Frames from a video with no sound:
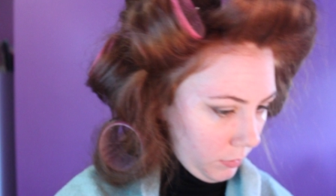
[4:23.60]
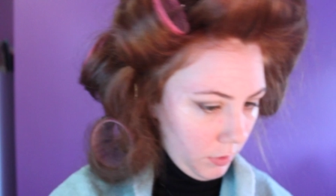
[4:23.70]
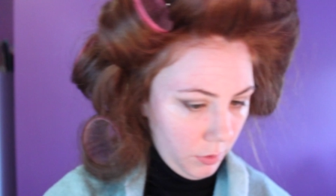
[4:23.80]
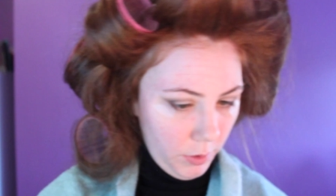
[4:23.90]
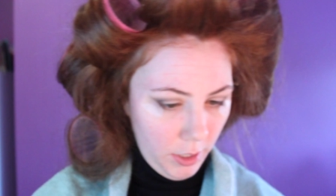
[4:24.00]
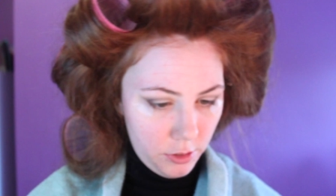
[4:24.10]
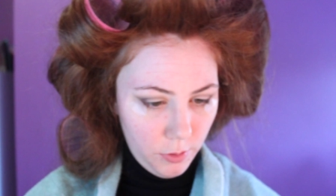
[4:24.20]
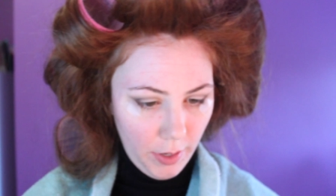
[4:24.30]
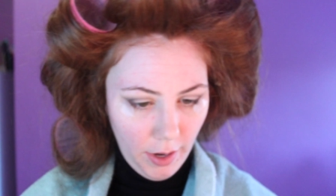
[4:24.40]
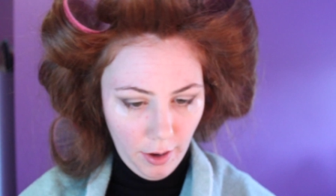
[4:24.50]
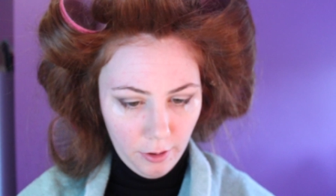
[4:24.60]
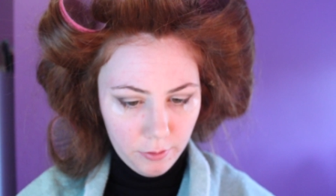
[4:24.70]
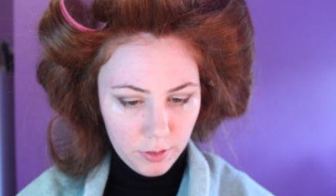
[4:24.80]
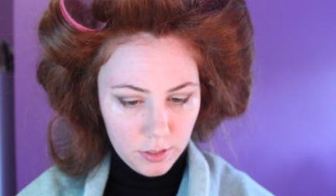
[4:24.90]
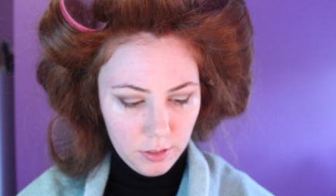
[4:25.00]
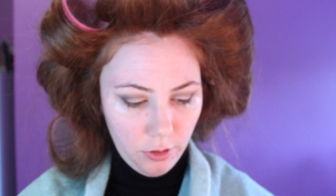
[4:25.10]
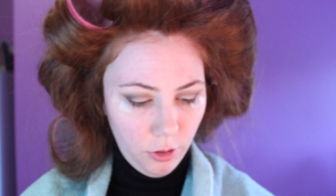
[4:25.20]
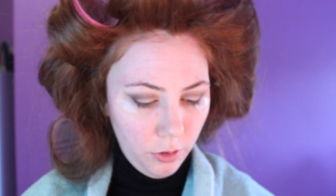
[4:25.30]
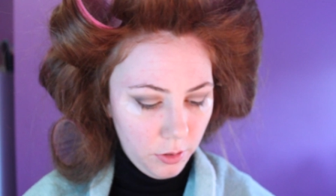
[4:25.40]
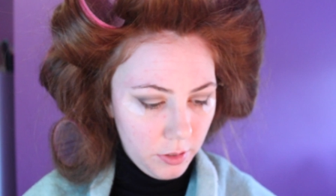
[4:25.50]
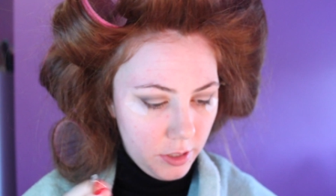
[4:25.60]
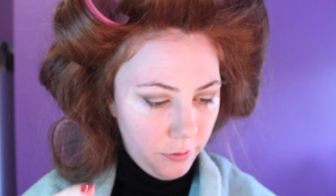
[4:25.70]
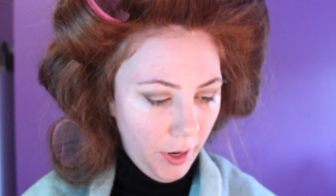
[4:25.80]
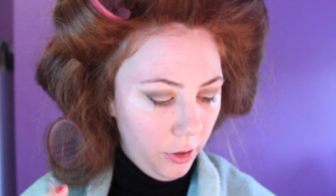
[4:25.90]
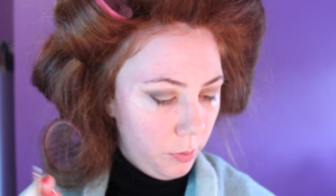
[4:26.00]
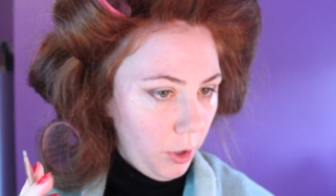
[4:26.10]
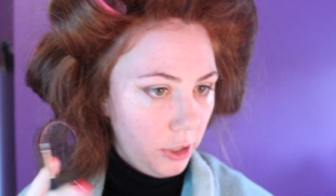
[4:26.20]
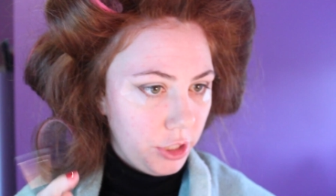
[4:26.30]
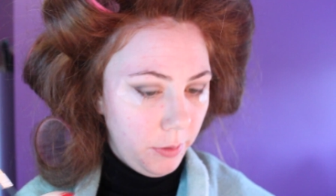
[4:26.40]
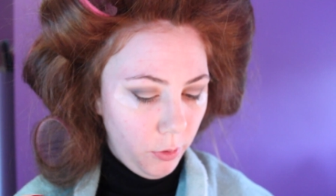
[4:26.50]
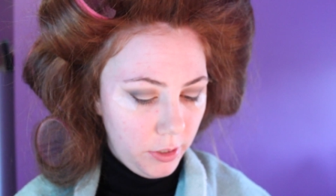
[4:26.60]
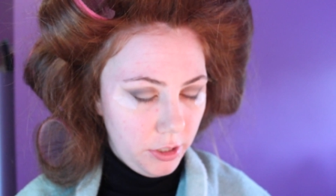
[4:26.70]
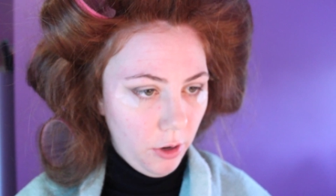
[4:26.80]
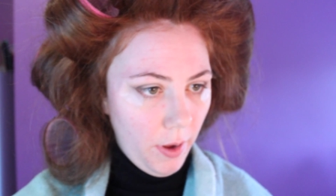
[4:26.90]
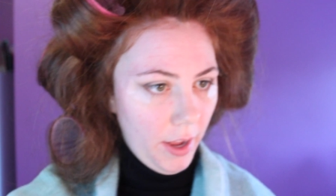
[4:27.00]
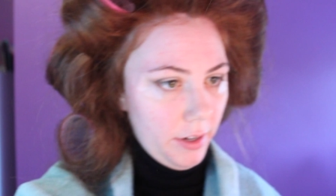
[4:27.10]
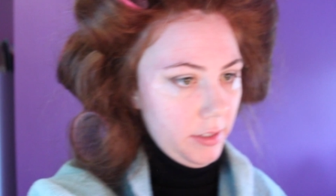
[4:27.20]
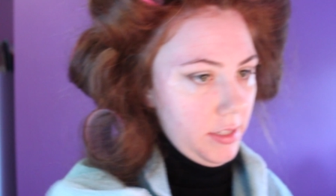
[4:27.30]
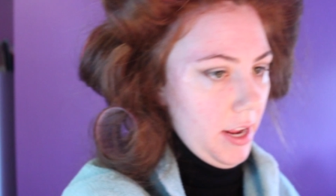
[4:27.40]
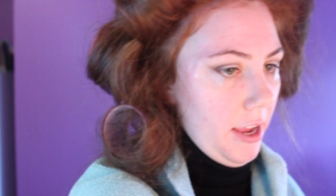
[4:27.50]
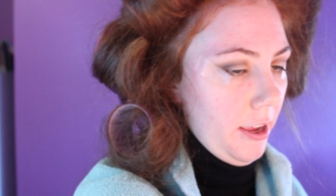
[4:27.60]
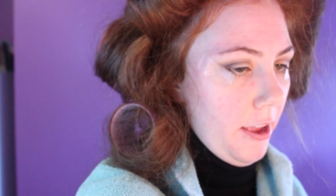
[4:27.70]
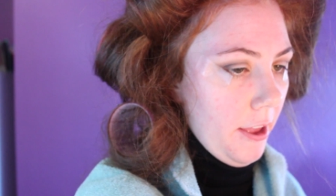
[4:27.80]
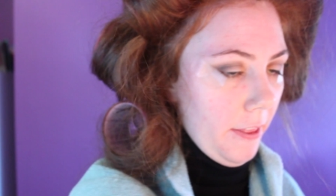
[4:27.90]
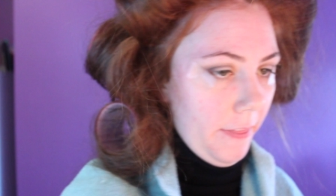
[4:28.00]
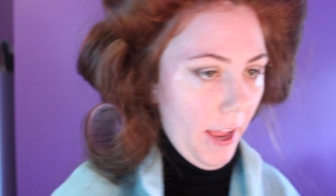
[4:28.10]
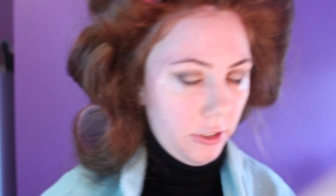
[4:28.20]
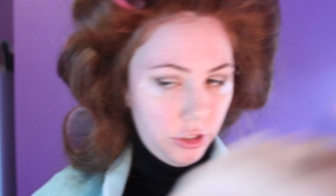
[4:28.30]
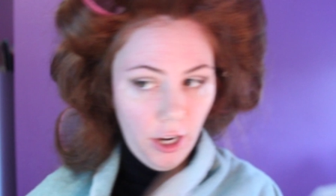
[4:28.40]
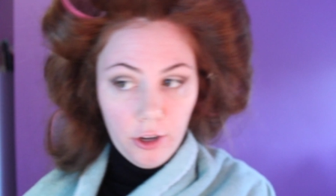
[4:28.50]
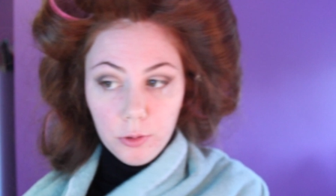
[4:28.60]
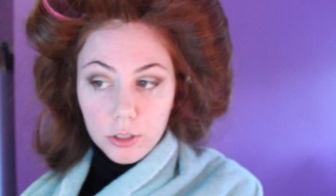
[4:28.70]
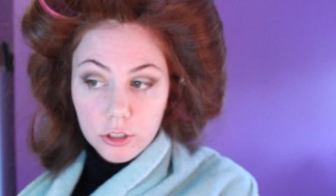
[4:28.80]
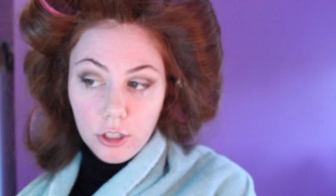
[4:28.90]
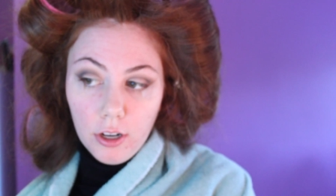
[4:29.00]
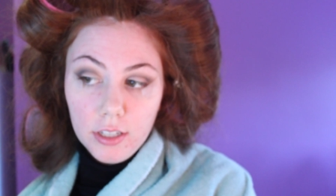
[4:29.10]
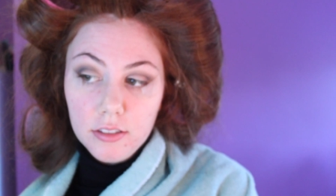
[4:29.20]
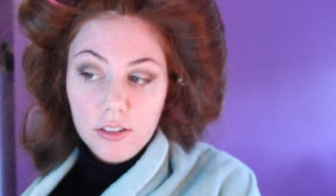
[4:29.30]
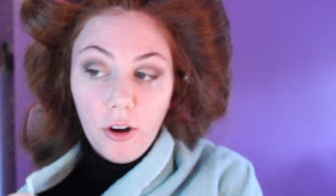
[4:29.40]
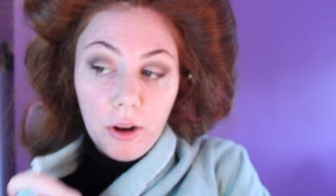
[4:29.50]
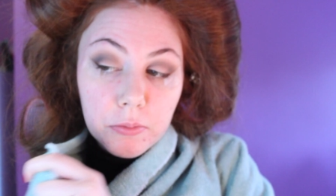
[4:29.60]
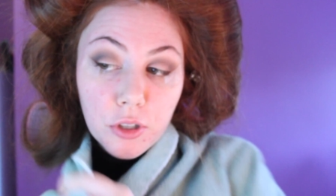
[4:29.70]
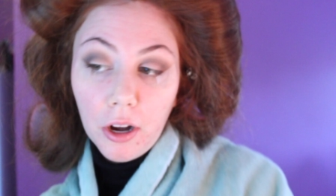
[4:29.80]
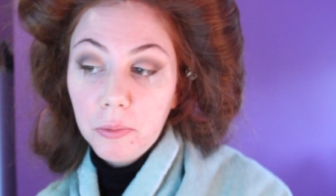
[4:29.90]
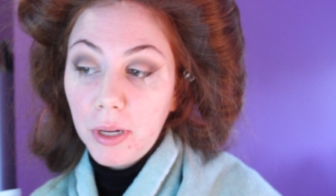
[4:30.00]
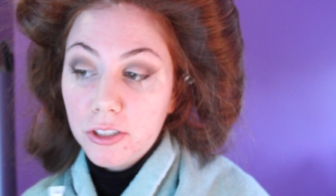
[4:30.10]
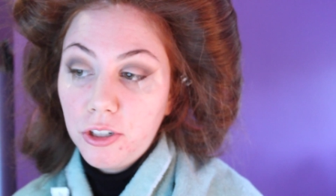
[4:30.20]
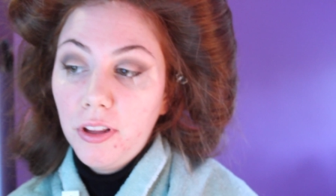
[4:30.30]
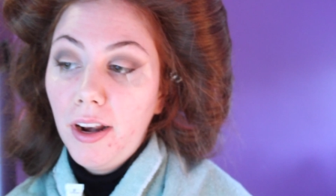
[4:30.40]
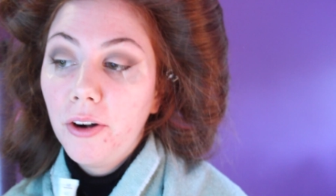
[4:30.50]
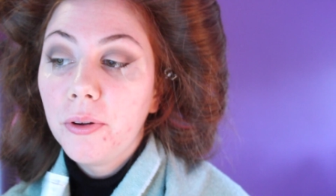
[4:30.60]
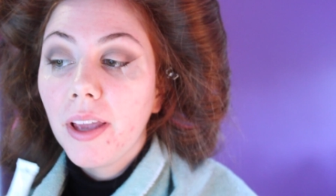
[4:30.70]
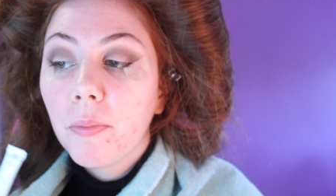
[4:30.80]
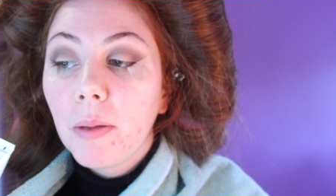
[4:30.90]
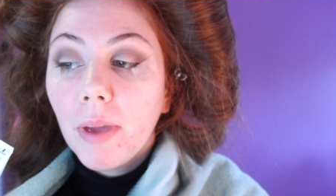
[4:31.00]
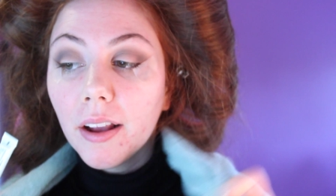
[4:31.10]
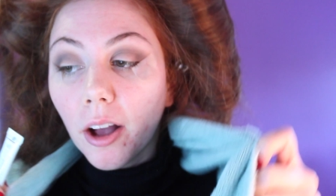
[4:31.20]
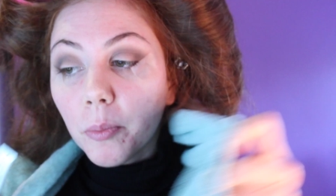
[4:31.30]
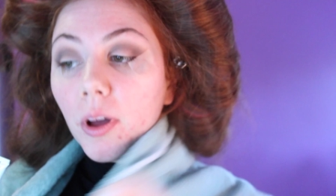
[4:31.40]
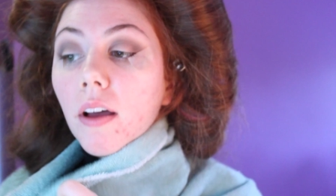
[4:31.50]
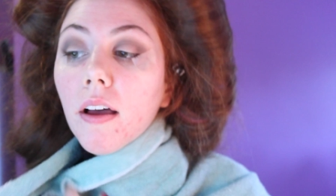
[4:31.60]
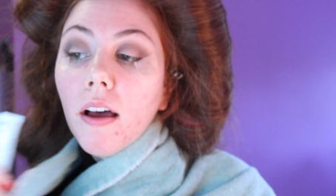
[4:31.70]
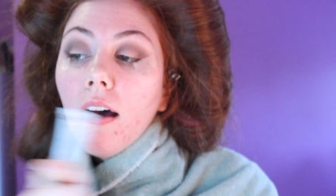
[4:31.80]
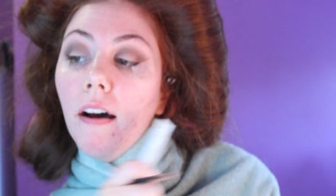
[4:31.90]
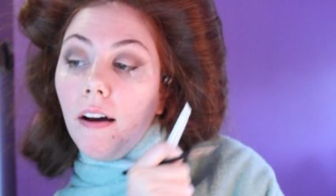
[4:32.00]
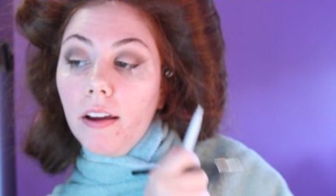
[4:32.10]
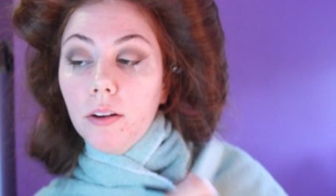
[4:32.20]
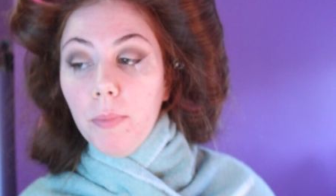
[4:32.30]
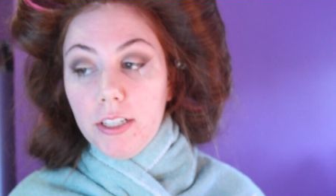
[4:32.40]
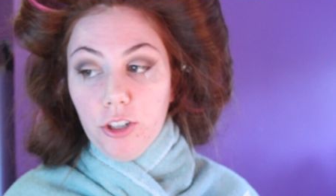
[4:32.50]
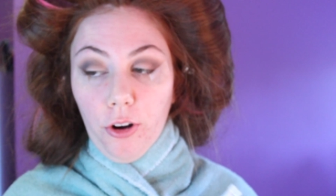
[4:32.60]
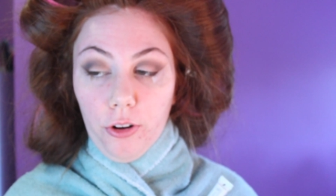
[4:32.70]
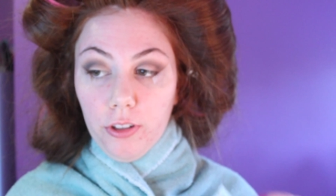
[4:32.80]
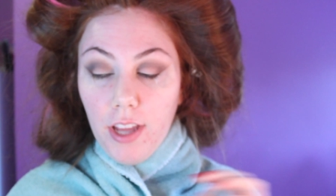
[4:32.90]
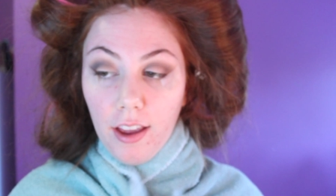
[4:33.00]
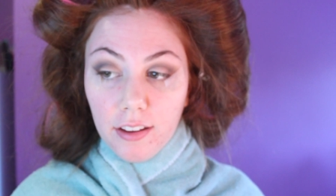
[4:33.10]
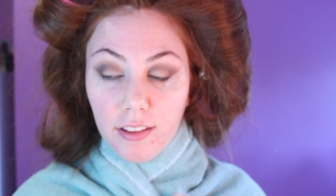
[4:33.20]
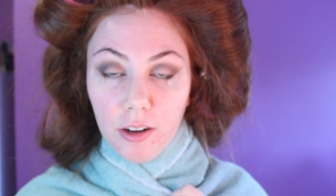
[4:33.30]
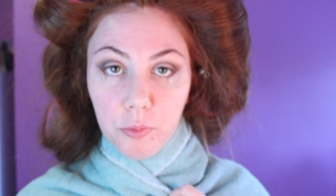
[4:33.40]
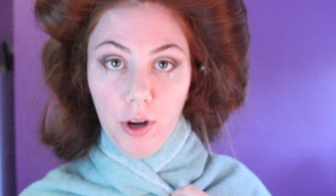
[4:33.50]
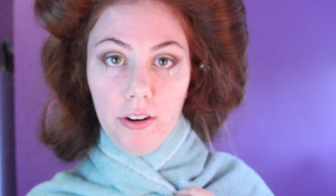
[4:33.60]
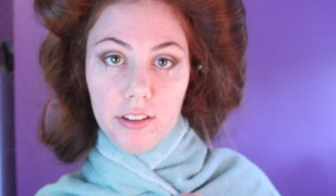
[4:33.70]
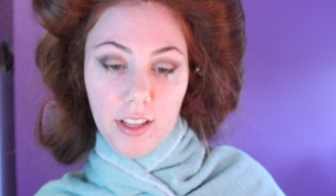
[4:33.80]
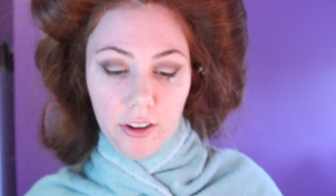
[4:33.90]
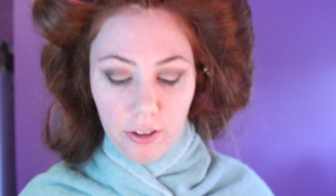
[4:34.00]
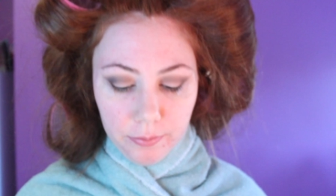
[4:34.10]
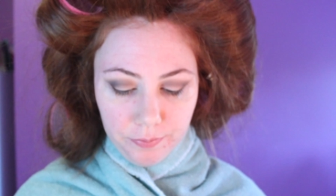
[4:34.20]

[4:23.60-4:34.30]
Okay, so I have this little definer brush, and I'm going to go ahead and take that Shadow Insurance. Sorry, I'm trying to make sure that I don't get my makeup on my turtleneck that I'm wearing later.